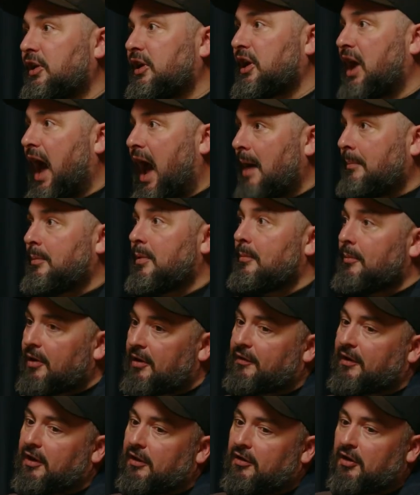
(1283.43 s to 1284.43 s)
going to happen, but I
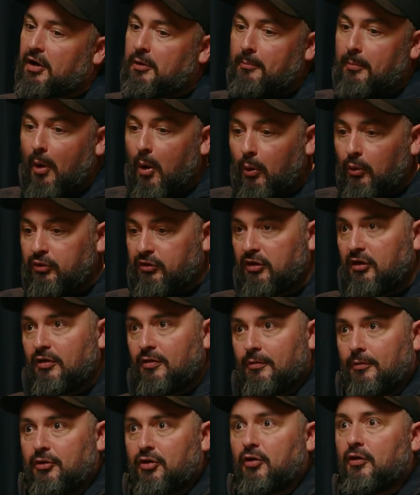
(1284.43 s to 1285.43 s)
think it's an
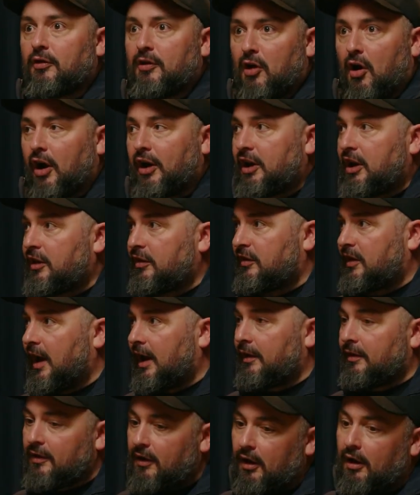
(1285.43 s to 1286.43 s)
important sort of line in the
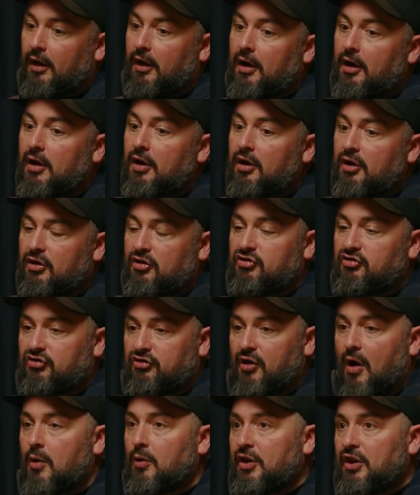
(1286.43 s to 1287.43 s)
sand that
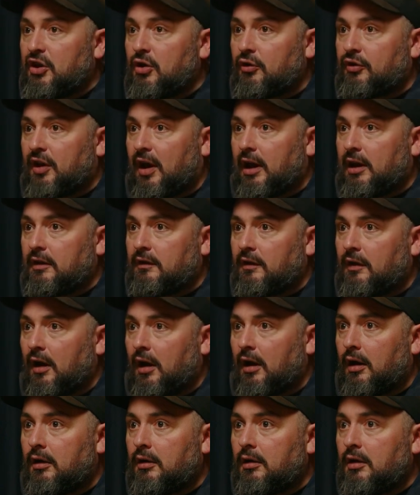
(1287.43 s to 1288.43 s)
controlling your data,
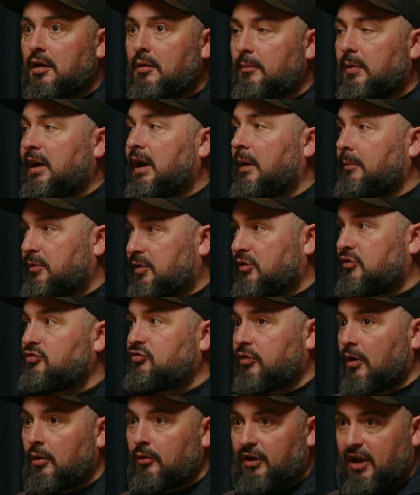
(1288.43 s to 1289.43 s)
being able to
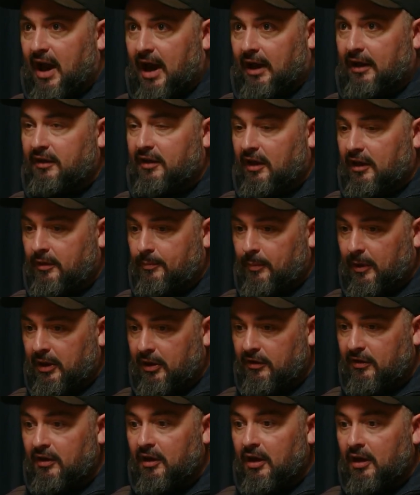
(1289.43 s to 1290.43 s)
control the access,
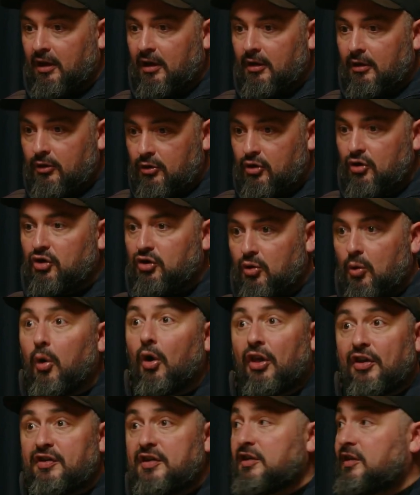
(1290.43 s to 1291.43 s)
because good
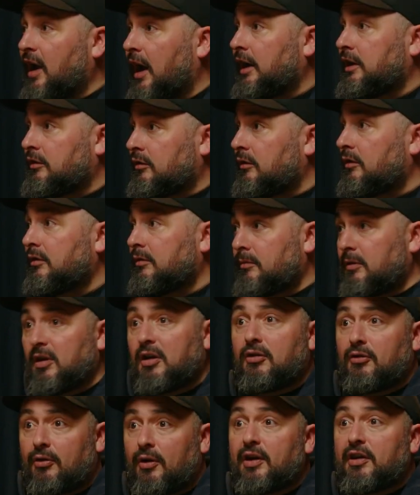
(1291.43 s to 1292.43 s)
quality data is
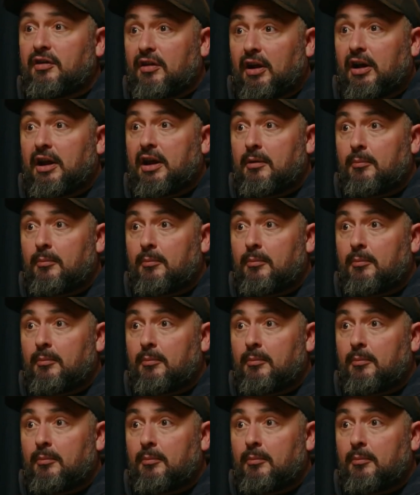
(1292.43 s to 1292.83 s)
increasingly